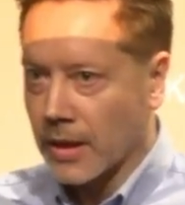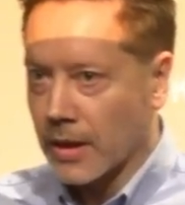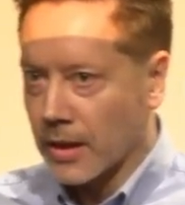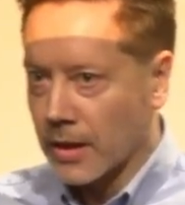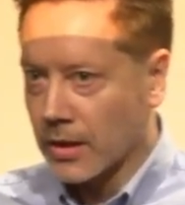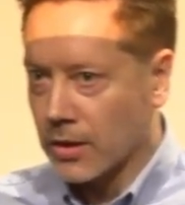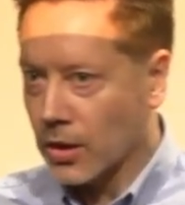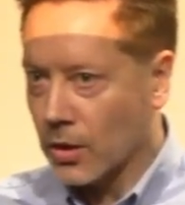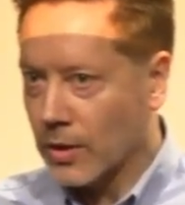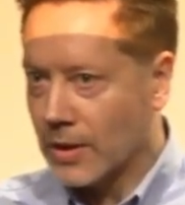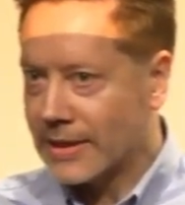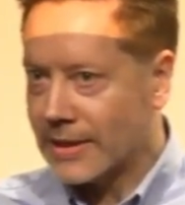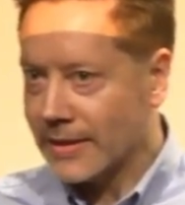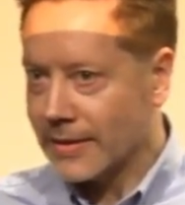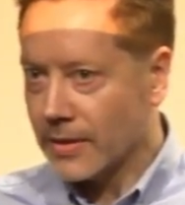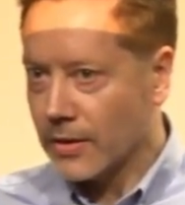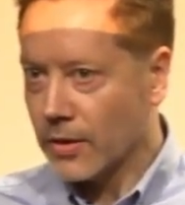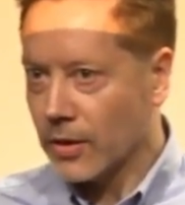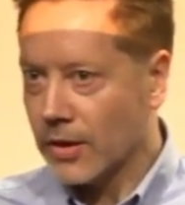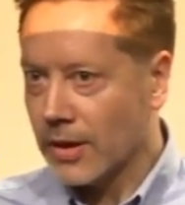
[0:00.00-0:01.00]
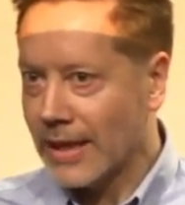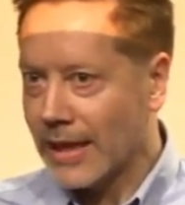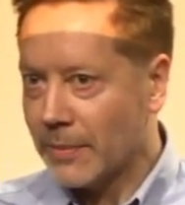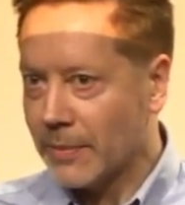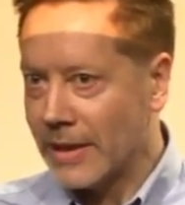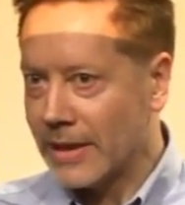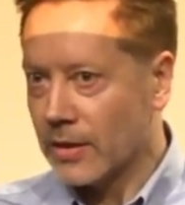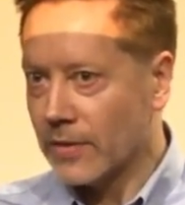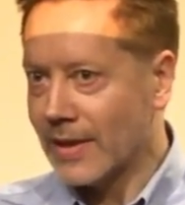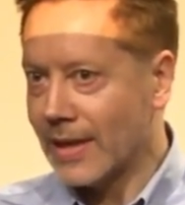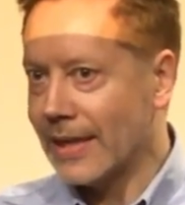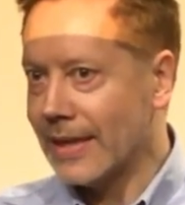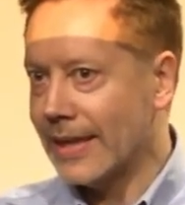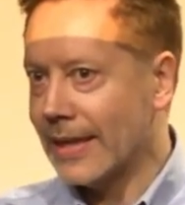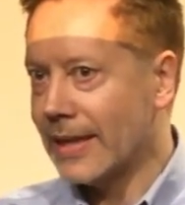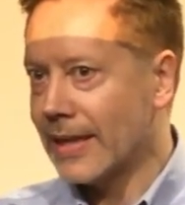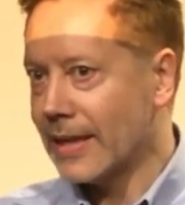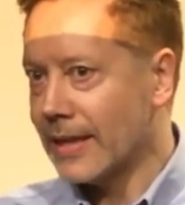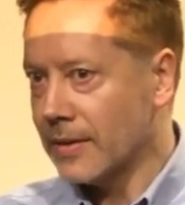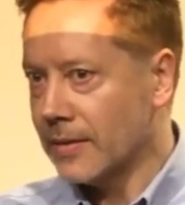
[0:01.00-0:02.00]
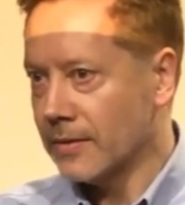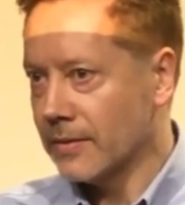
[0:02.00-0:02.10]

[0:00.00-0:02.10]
So it's only a bit over a year